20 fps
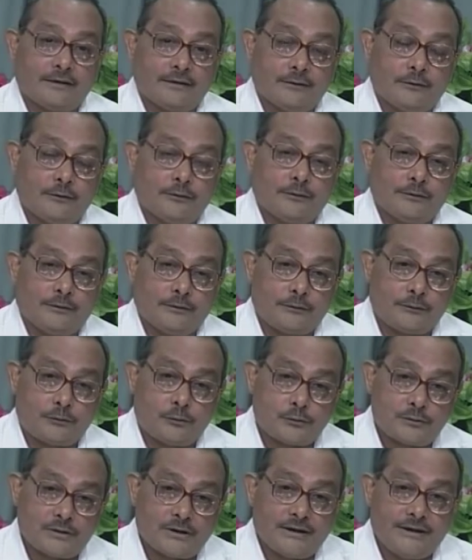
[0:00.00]
you know
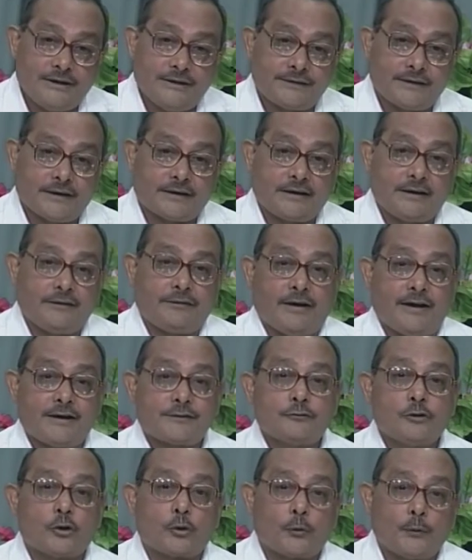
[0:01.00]
totally
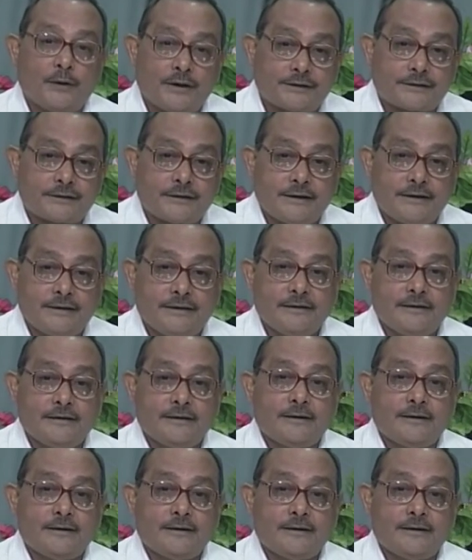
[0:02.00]
sacrificed or wasted